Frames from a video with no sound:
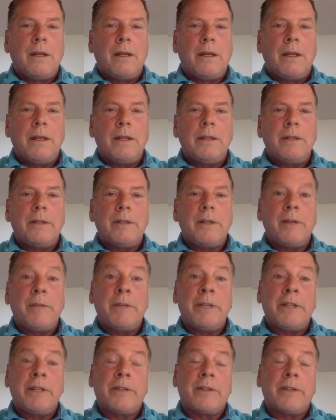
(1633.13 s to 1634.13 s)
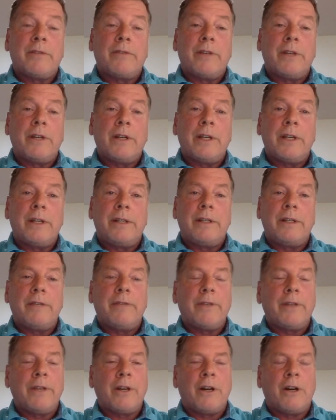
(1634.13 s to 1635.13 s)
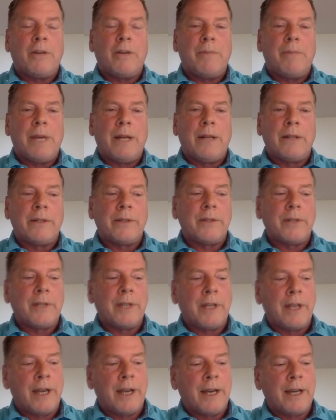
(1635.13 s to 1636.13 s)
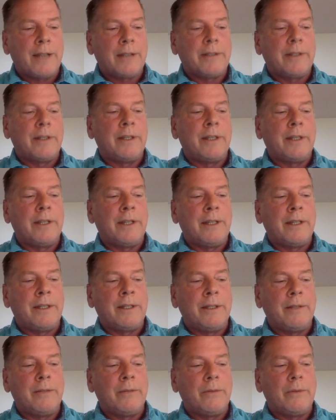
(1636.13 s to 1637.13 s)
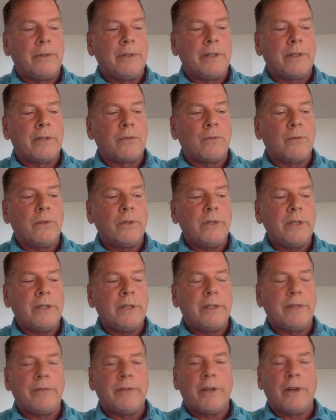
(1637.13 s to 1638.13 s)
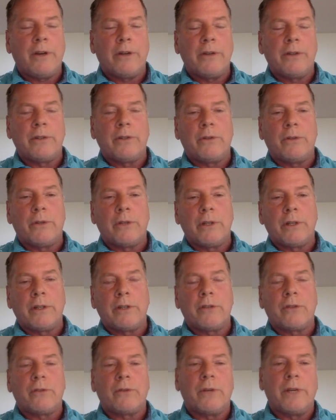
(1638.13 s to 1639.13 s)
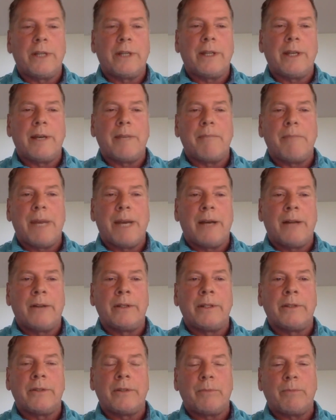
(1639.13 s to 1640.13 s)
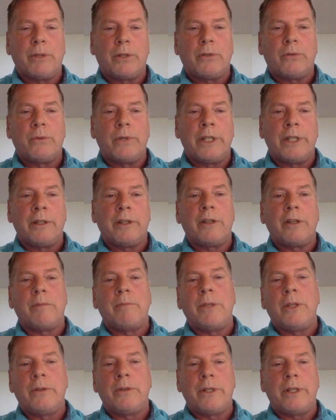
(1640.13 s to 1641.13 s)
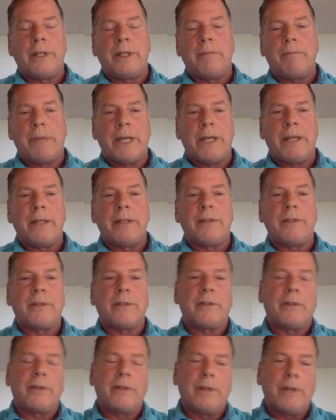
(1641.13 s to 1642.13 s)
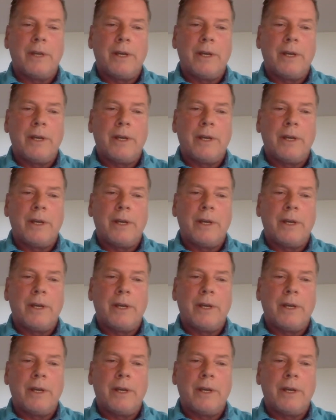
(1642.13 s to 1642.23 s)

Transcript: It's a very difficult balancing act, and it's really difficult to orchestrate that balance between community-based